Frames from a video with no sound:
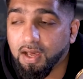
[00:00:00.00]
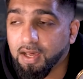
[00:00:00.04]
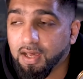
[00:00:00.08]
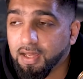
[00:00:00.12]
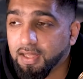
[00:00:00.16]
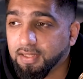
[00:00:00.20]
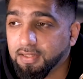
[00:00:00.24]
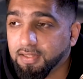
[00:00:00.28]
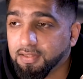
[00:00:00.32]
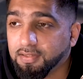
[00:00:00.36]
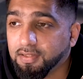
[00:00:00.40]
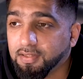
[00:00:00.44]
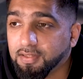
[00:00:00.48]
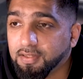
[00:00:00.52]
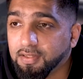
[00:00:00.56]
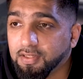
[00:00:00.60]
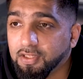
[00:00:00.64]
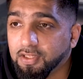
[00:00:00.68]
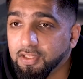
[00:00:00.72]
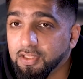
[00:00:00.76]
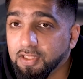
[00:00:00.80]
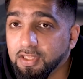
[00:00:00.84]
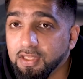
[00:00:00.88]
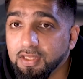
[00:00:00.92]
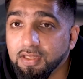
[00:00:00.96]
And
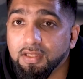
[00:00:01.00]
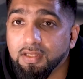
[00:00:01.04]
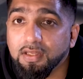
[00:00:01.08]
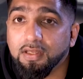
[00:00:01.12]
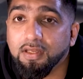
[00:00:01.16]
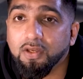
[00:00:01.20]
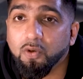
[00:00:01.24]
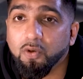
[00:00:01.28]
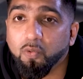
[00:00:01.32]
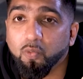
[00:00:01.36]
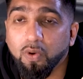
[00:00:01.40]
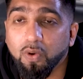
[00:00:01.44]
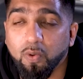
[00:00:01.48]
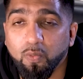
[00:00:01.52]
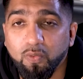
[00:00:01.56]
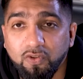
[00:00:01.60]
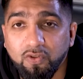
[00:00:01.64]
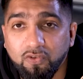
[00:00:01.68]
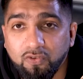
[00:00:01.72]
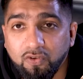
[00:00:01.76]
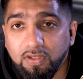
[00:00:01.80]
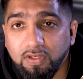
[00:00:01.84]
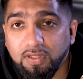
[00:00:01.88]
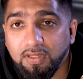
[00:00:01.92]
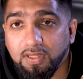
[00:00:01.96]
here, when
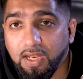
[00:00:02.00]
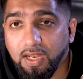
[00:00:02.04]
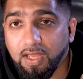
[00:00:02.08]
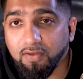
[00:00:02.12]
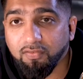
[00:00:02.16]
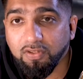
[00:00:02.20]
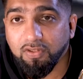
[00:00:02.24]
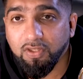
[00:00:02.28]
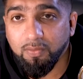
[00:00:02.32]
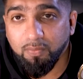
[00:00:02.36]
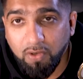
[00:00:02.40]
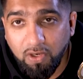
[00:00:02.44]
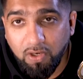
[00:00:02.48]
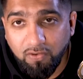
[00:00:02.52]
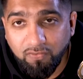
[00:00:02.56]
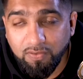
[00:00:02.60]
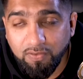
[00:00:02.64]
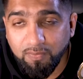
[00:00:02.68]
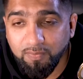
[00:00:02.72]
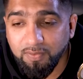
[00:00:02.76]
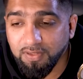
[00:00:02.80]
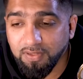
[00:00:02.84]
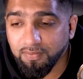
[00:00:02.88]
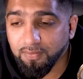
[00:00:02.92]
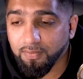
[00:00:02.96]
we study the life of the
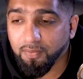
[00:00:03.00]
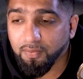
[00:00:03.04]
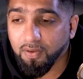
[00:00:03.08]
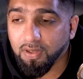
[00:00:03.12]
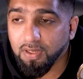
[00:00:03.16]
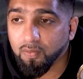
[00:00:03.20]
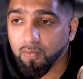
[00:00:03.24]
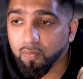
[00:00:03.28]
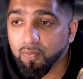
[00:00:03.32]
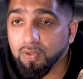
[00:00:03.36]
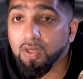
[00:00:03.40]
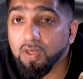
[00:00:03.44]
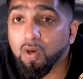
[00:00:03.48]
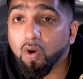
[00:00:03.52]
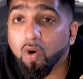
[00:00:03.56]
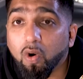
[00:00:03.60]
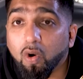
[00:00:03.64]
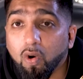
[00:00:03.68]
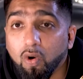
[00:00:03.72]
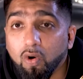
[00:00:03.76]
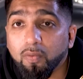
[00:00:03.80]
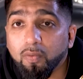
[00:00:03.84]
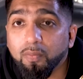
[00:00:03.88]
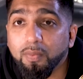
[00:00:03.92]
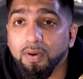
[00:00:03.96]
Prophet, peace be upon him, we
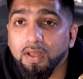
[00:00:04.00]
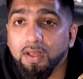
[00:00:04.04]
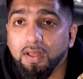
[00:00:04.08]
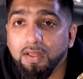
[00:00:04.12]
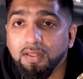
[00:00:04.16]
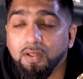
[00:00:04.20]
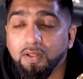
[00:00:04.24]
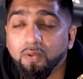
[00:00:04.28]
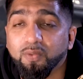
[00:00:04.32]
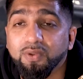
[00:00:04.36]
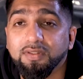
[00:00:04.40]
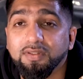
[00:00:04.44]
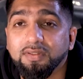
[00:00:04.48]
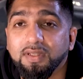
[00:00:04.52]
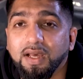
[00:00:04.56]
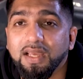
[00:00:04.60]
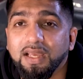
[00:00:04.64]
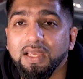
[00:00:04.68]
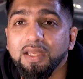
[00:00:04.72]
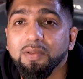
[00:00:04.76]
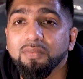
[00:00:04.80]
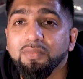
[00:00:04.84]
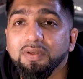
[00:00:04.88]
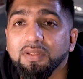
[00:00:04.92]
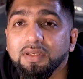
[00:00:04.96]
hope that we
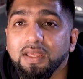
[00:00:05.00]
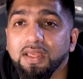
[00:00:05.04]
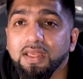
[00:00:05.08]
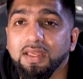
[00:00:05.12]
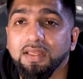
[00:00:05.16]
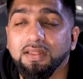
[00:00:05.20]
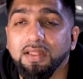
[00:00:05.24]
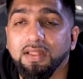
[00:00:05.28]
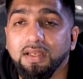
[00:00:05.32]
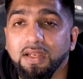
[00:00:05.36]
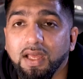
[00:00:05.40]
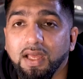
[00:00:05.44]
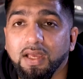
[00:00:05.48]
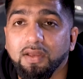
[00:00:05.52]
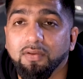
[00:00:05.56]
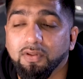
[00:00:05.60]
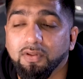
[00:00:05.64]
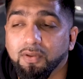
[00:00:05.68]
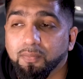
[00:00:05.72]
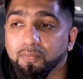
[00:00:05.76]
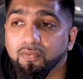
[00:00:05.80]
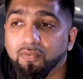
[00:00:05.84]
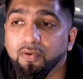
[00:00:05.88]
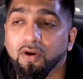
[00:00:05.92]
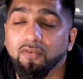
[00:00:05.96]
start imitating
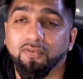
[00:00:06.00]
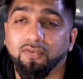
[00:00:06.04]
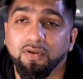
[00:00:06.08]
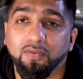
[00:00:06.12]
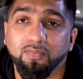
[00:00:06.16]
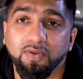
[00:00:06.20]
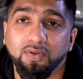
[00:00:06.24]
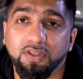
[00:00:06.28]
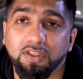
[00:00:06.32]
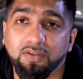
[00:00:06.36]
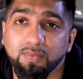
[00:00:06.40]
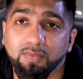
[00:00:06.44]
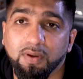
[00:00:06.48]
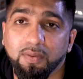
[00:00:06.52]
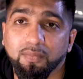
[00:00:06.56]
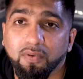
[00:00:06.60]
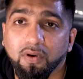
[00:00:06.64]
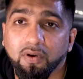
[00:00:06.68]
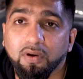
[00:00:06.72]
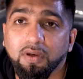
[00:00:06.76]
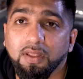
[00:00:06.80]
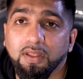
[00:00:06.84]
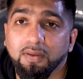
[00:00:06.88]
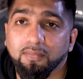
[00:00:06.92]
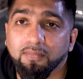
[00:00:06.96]
the Prophet, peace be
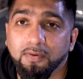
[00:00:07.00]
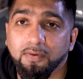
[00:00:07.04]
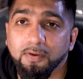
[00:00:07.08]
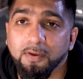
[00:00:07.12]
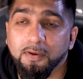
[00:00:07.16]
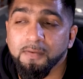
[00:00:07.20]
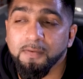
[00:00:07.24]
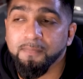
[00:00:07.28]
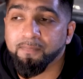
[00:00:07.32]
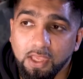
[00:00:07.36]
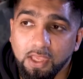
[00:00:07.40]
upon him.